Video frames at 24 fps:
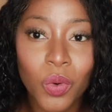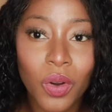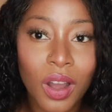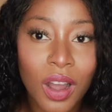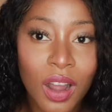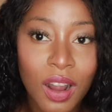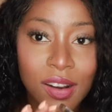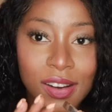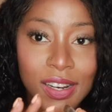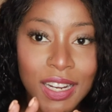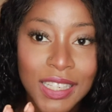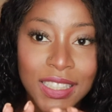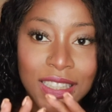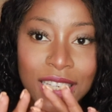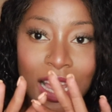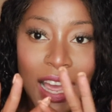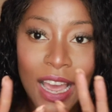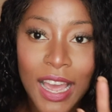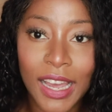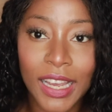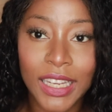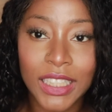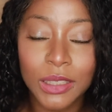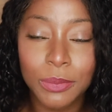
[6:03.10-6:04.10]
who always
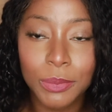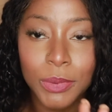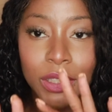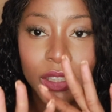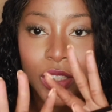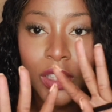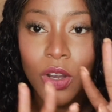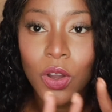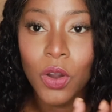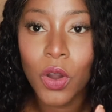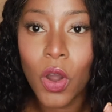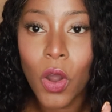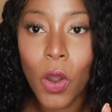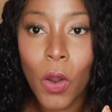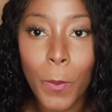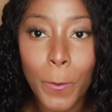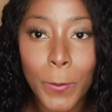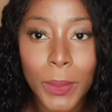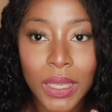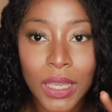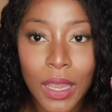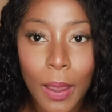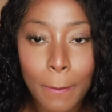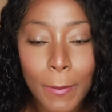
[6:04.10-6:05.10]
ask me, yo, how
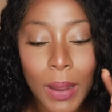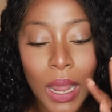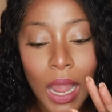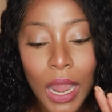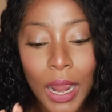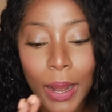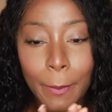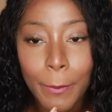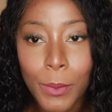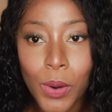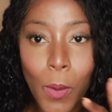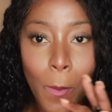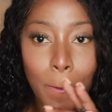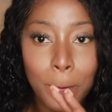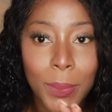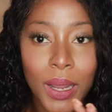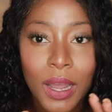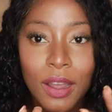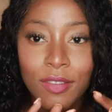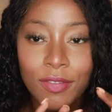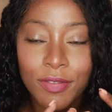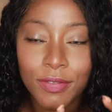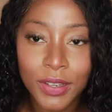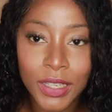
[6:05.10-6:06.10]
me get my eyebrow
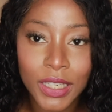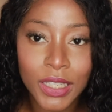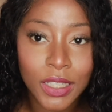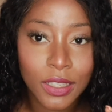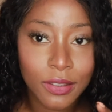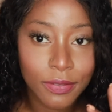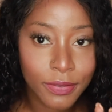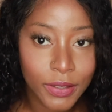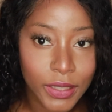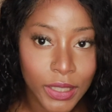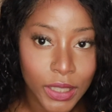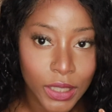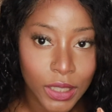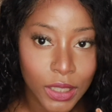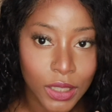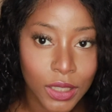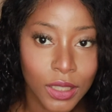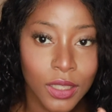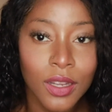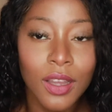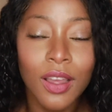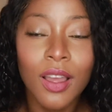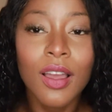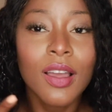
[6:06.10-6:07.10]
pan fleek,
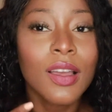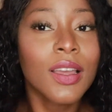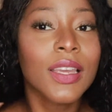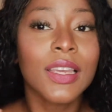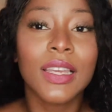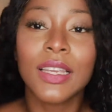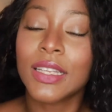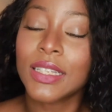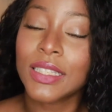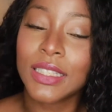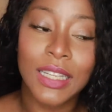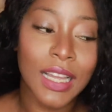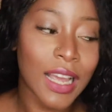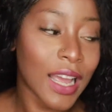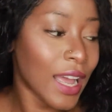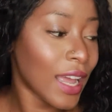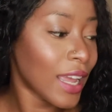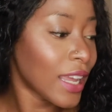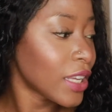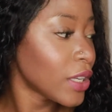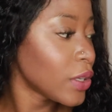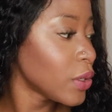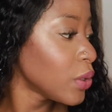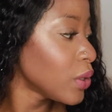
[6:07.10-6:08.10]
is
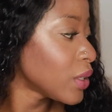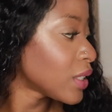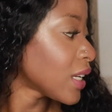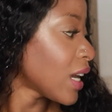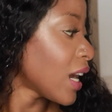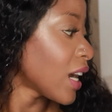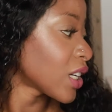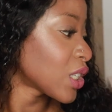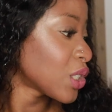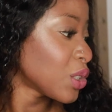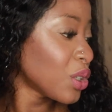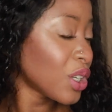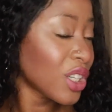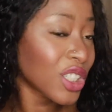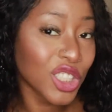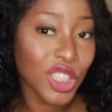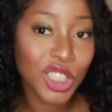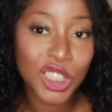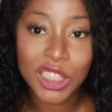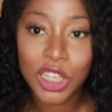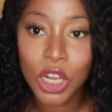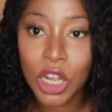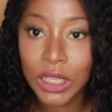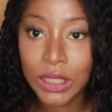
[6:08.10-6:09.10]
I use actual
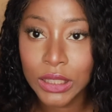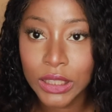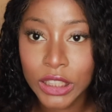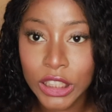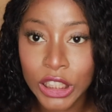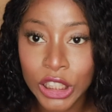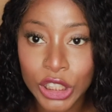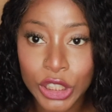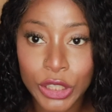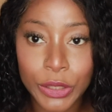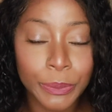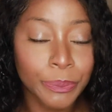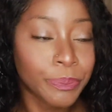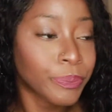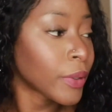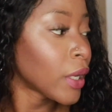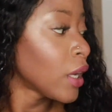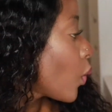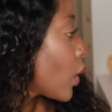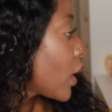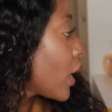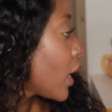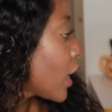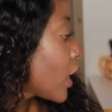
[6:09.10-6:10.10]
just concealer.
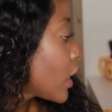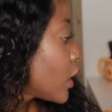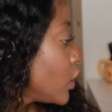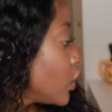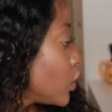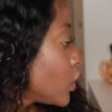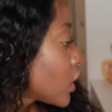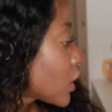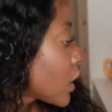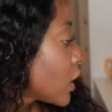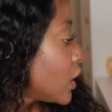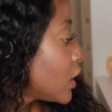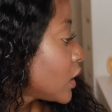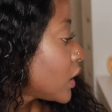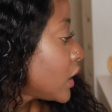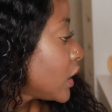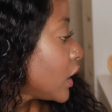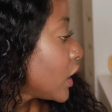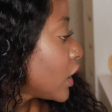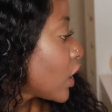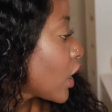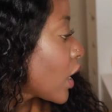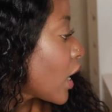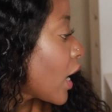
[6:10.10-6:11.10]
When I use
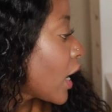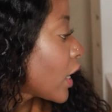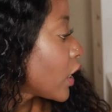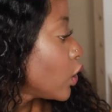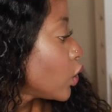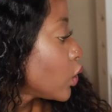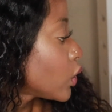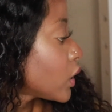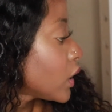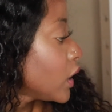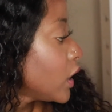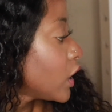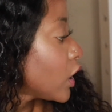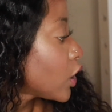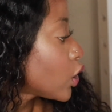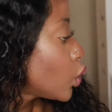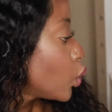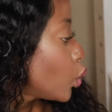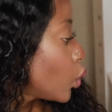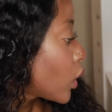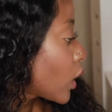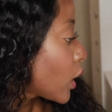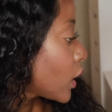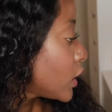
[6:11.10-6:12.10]
concealer, I use either
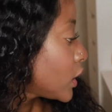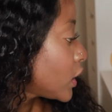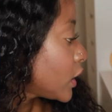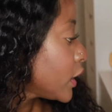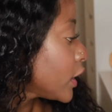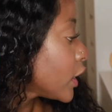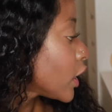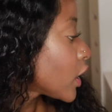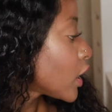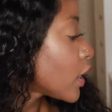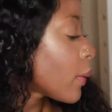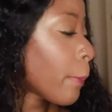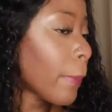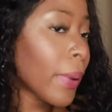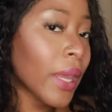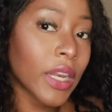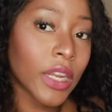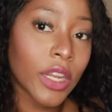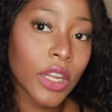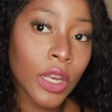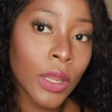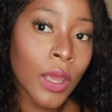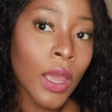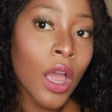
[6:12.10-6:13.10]
concealer
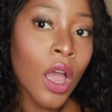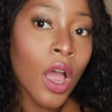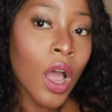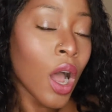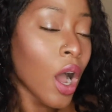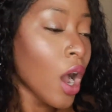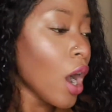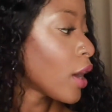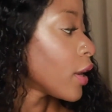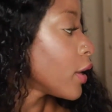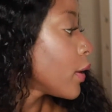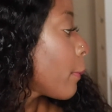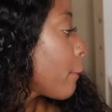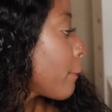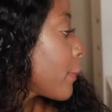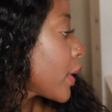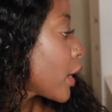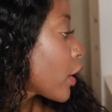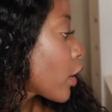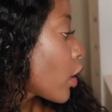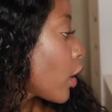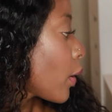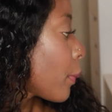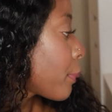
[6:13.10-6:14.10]
depending on the
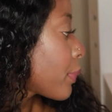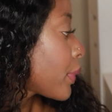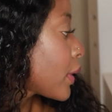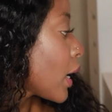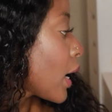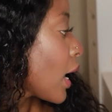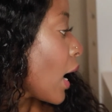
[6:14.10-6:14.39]
makeup that